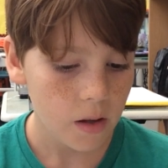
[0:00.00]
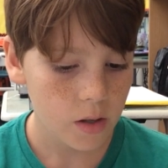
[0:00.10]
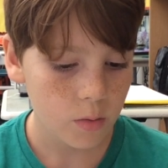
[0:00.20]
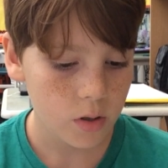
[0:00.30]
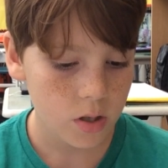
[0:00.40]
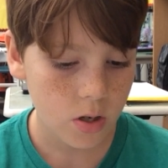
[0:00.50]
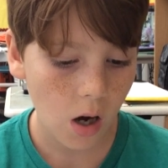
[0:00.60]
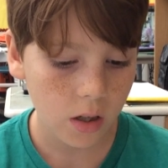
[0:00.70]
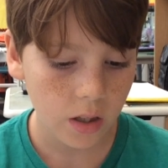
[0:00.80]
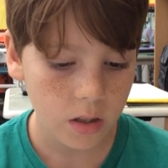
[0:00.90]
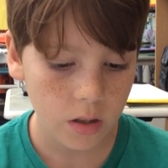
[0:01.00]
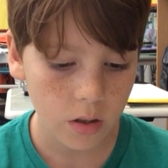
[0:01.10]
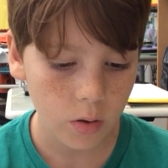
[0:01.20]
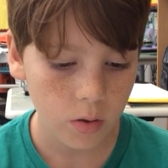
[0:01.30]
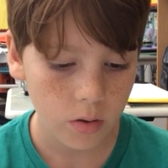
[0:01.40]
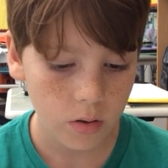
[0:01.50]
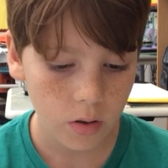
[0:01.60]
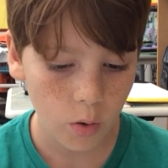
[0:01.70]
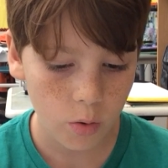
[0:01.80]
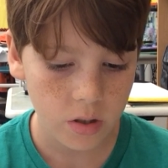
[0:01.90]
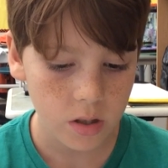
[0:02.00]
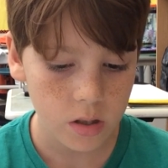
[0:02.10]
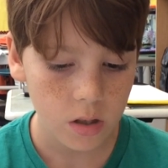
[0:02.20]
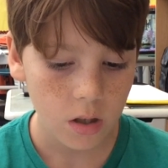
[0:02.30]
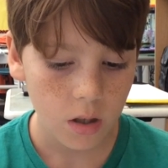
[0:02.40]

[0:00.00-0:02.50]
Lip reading: He was talking to the horses.